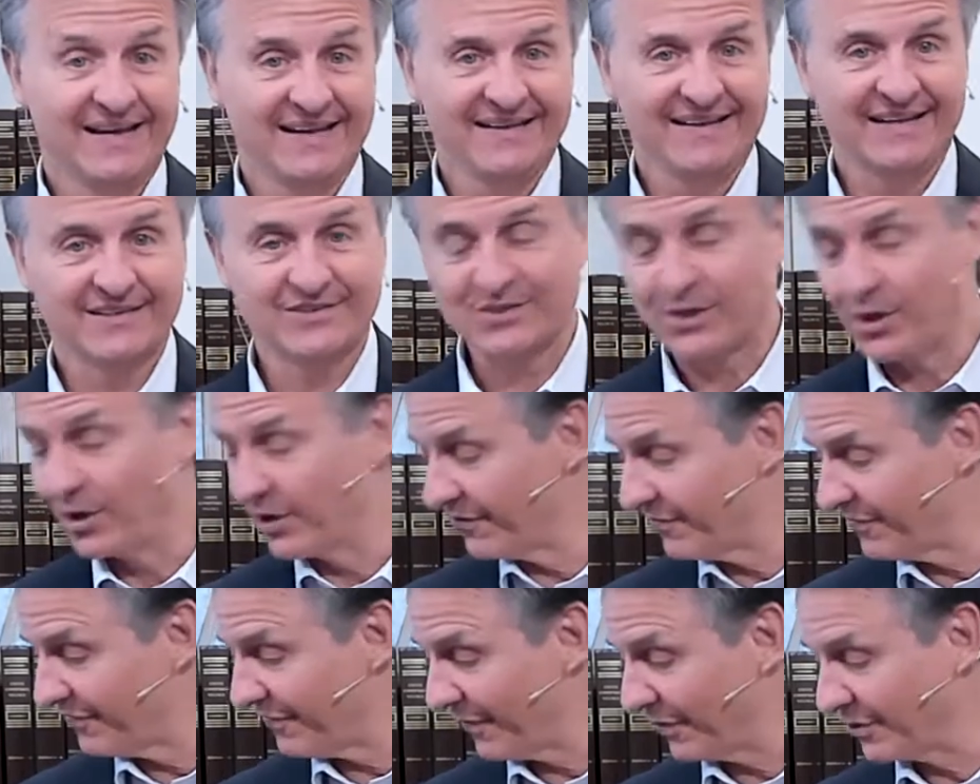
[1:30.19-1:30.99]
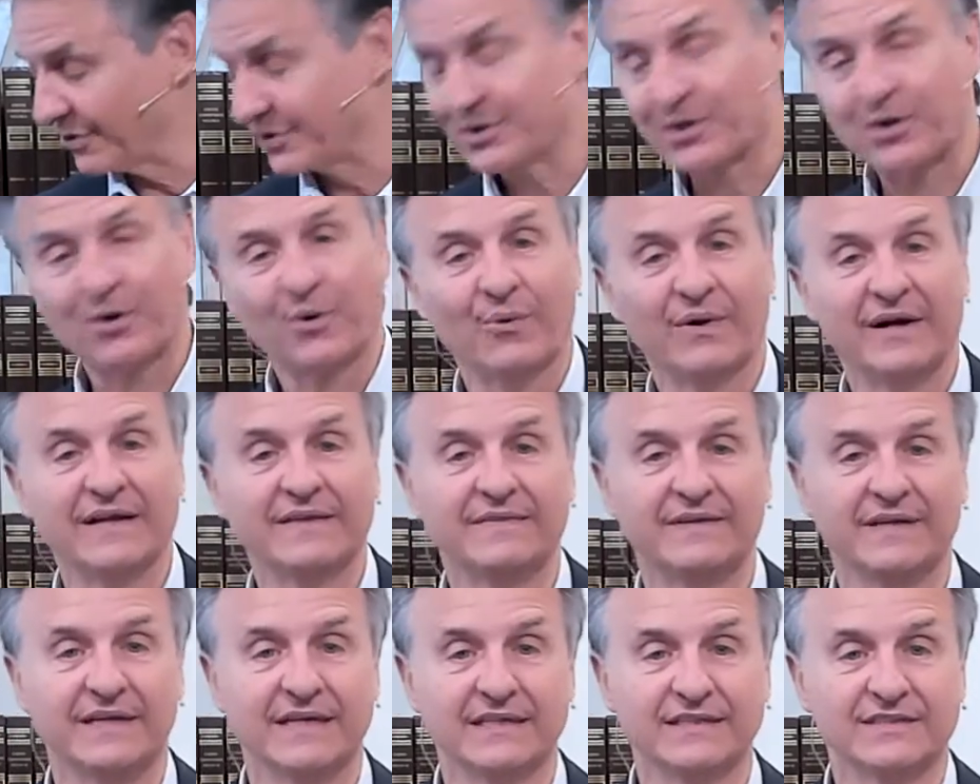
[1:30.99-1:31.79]
Let's go to 1
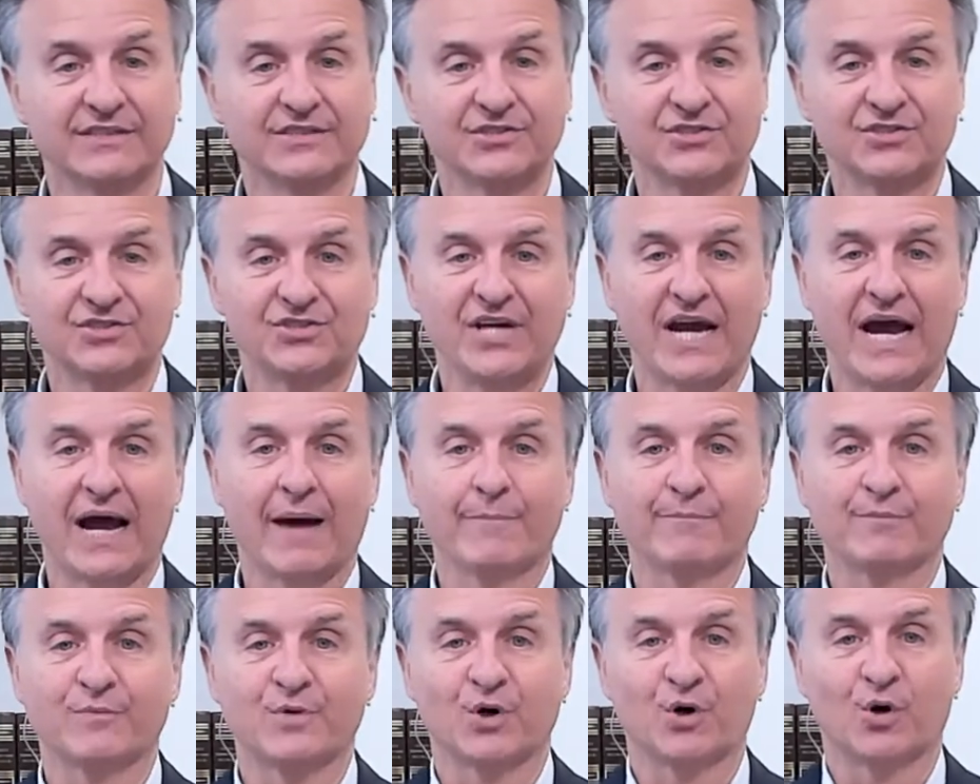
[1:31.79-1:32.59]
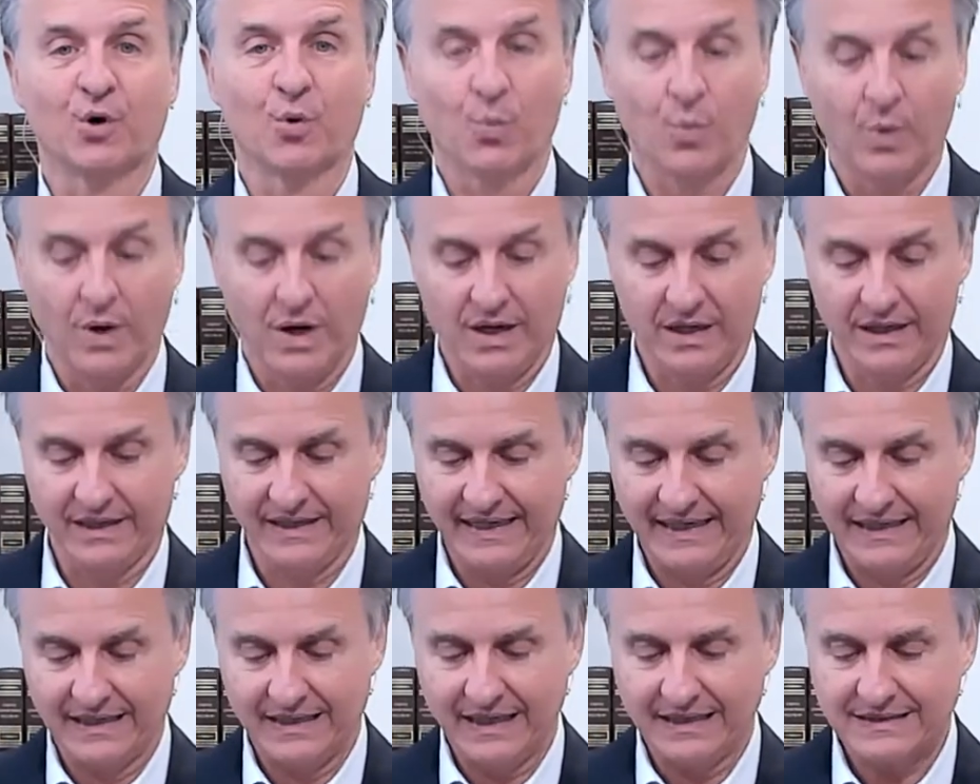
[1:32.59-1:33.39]
Corinthians chapter 1
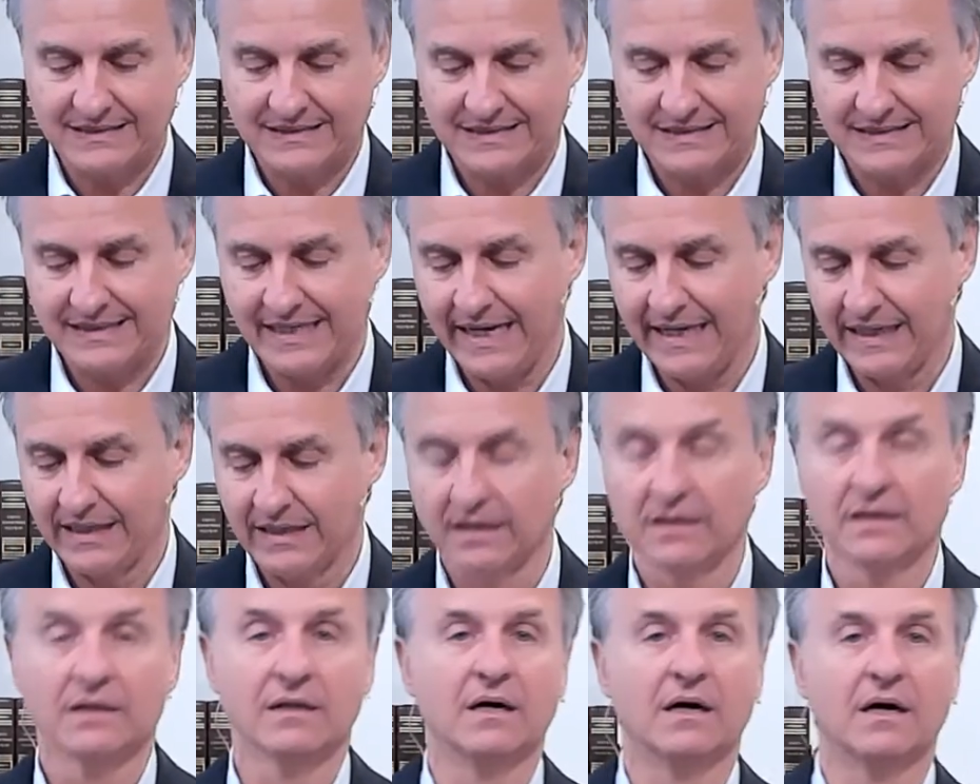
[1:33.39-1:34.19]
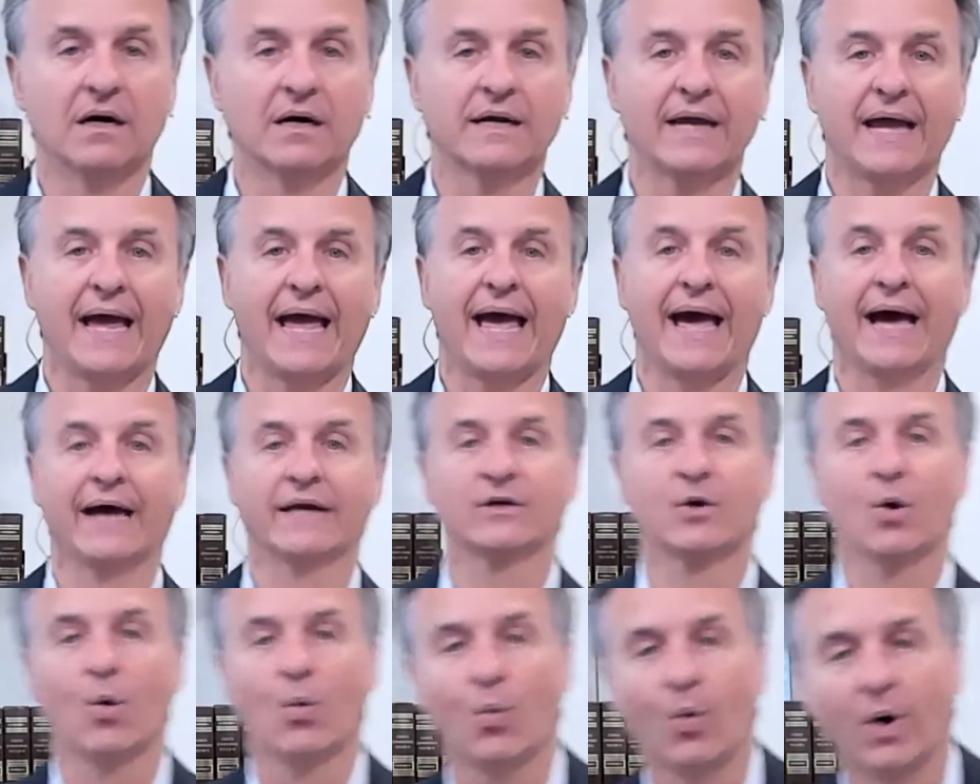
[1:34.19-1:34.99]
and let's take a look at
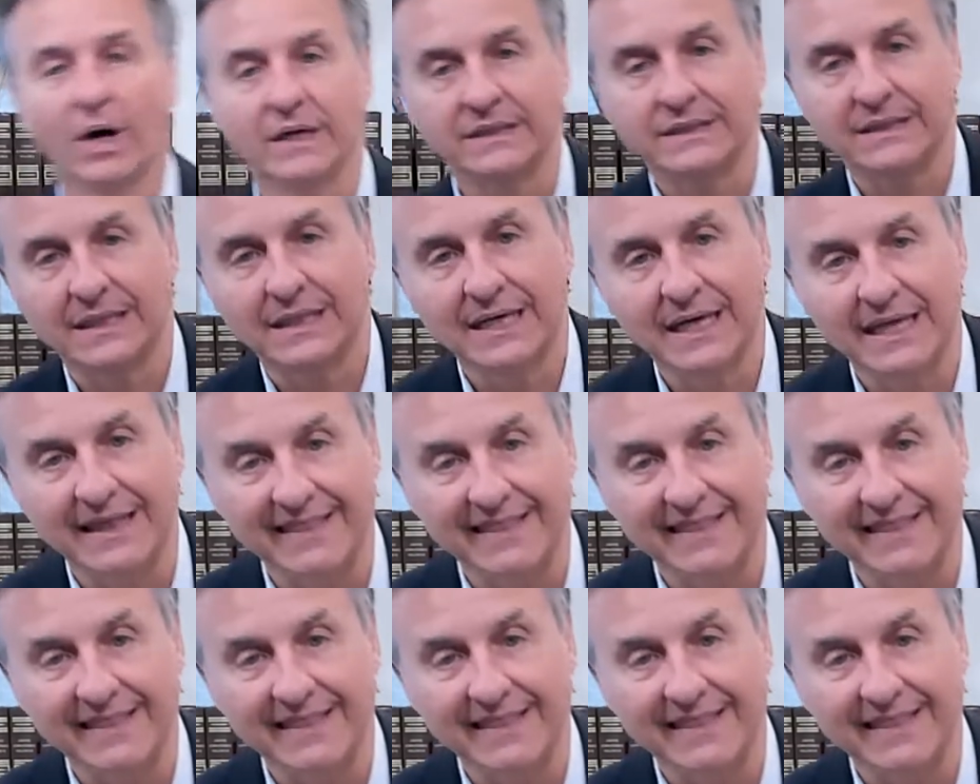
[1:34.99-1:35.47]
what